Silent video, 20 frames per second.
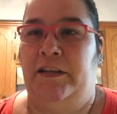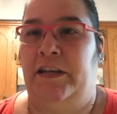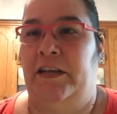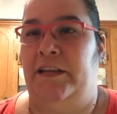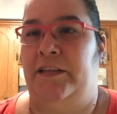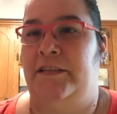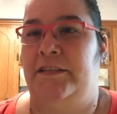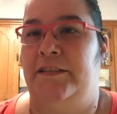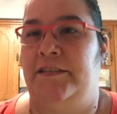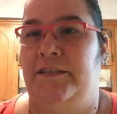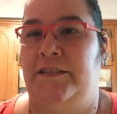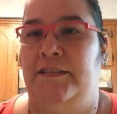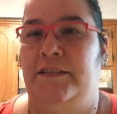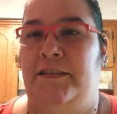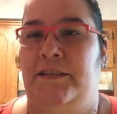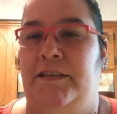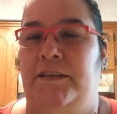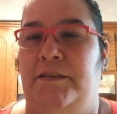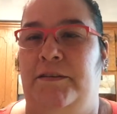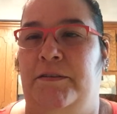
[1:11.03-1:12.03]

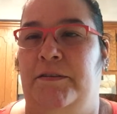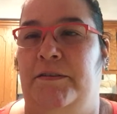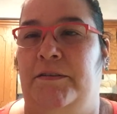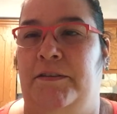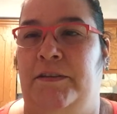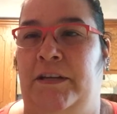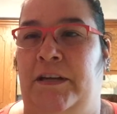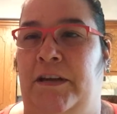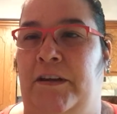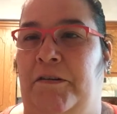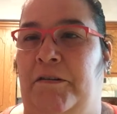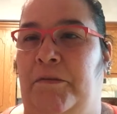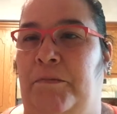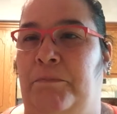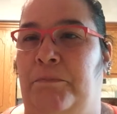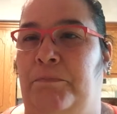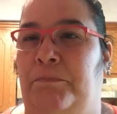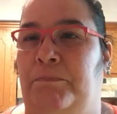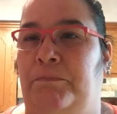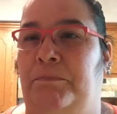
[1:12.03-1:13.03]
gets, you
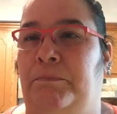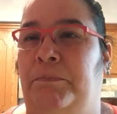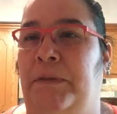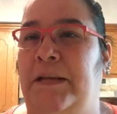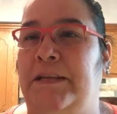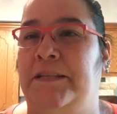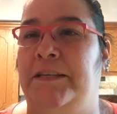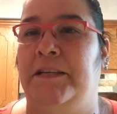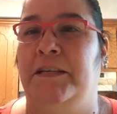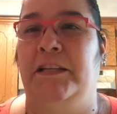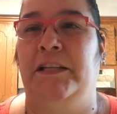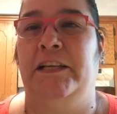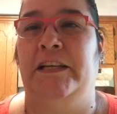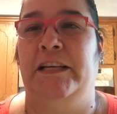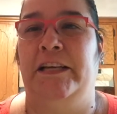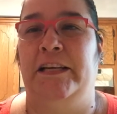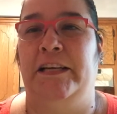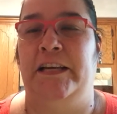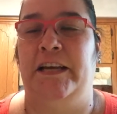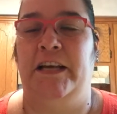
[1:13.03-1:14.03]
know,
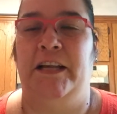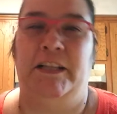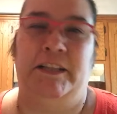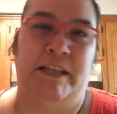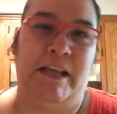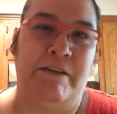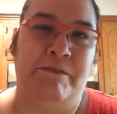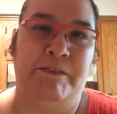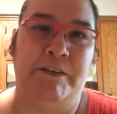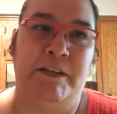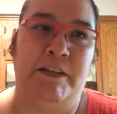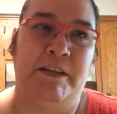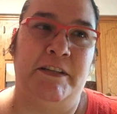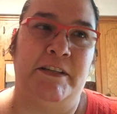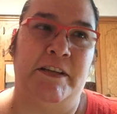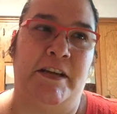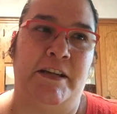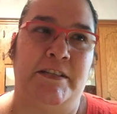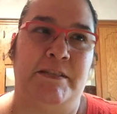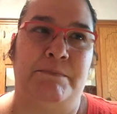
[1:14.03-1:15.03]
basically left in the
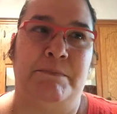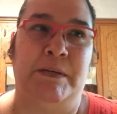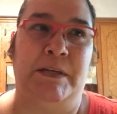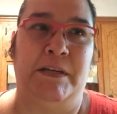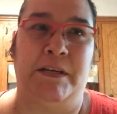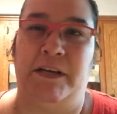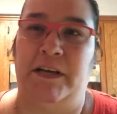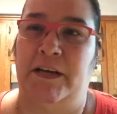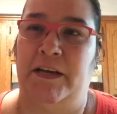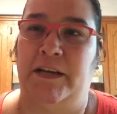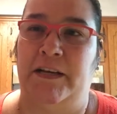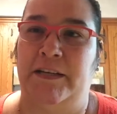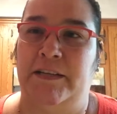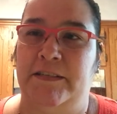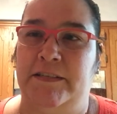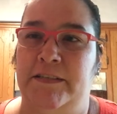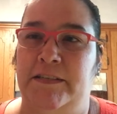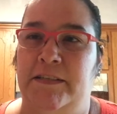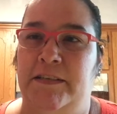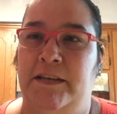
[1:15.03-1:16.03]
dust
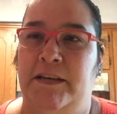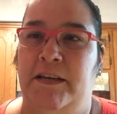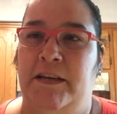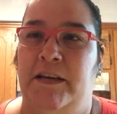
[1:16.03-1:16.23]
because